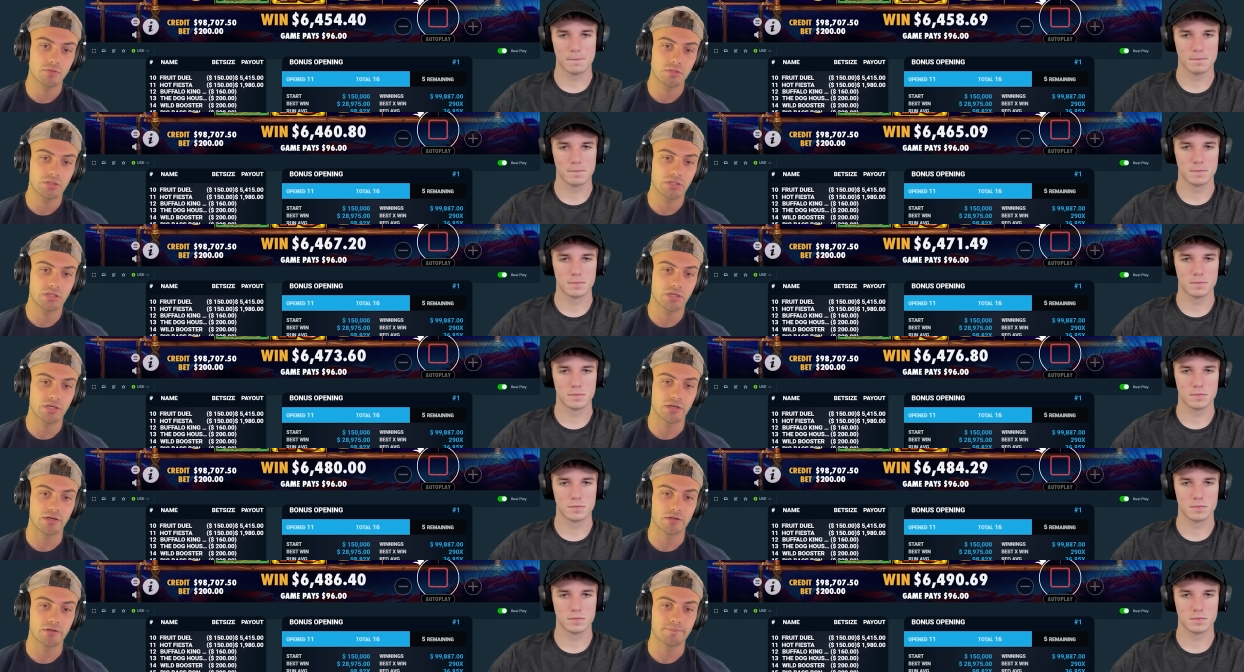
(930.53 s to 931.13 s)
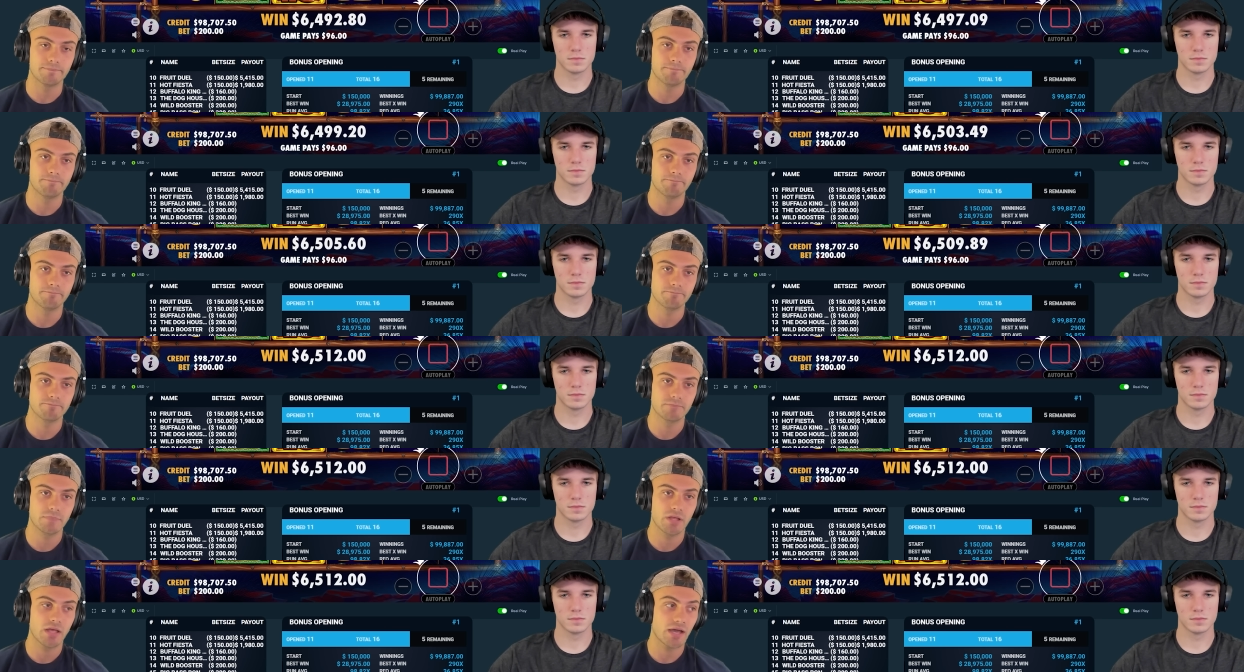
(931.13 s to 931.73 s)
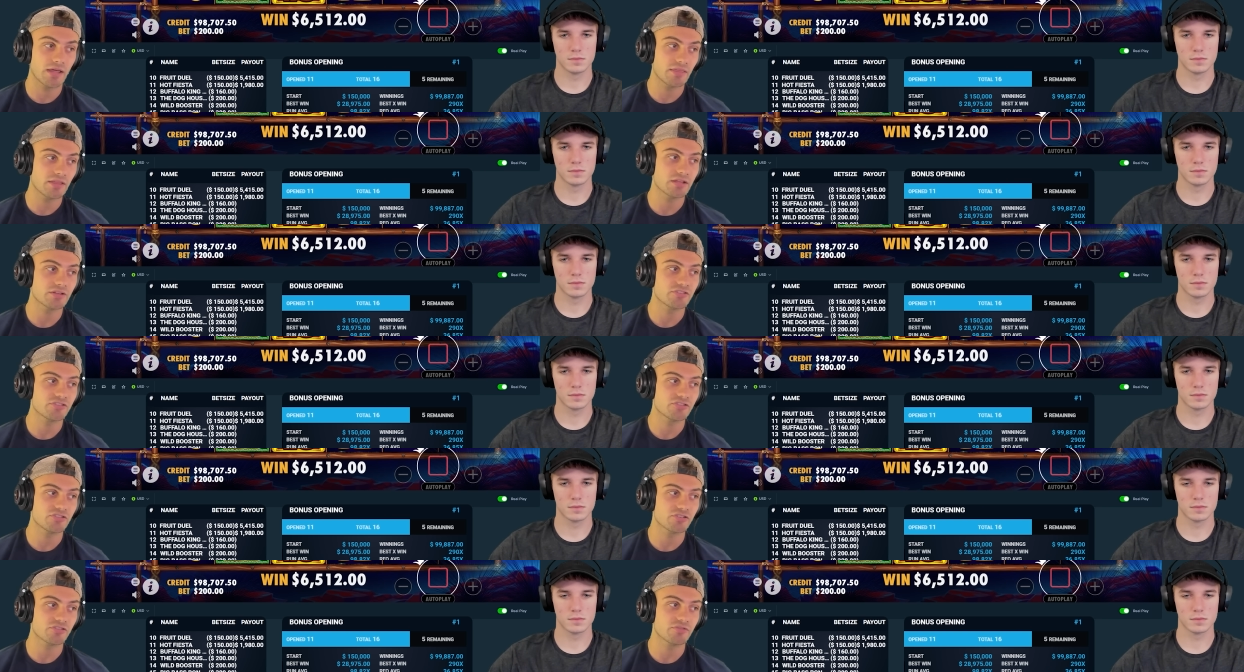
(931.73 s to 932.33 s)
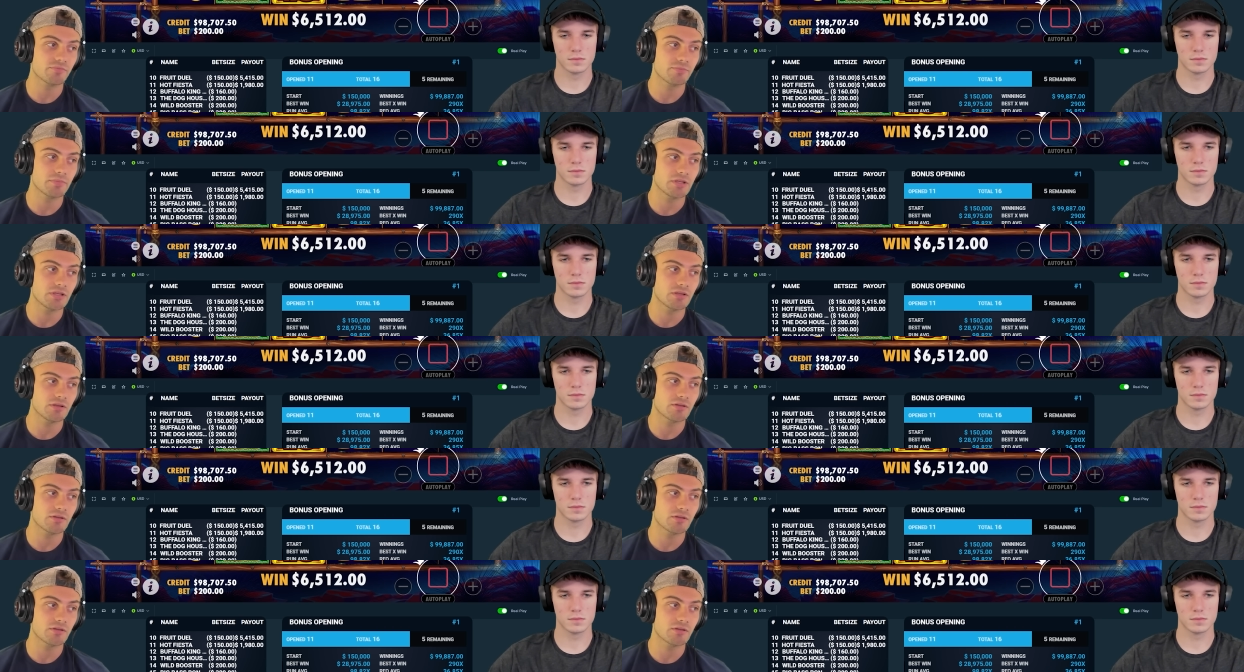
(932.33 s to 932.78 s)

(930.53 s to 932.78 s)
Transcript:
Speaker 1: Yeah. I think it's just me